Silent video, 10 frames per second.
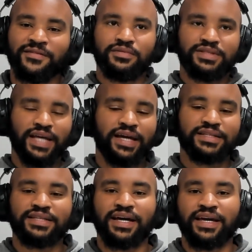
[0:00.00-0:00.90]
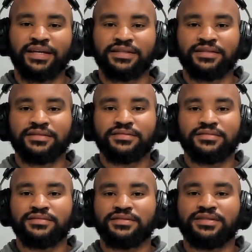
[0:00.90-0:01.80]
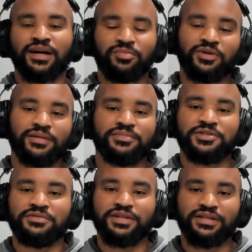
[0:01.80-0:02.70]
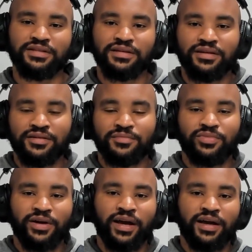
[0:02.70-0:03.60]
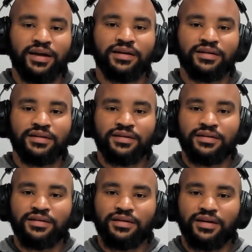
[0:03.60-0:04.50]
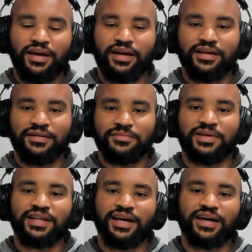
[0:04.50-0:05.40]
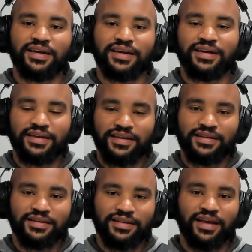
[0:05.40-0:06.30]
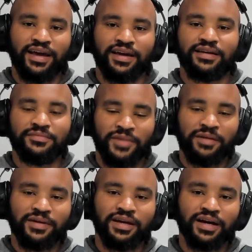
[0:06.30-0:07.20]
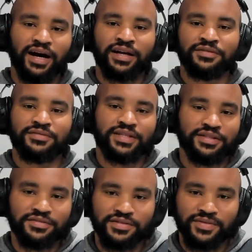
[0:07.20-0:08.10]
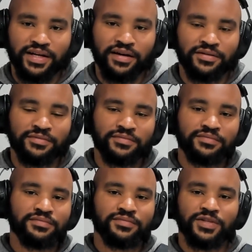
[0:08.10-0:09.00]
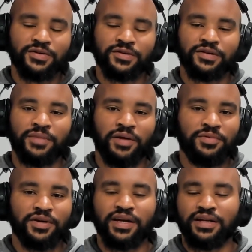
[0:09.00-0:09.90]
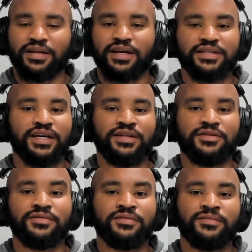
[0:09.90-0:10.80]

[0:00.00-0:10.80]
Take a second, stop what I'm doing, pray, and be like, hey, maybe I don't need to do this right now, or maybe you can continue.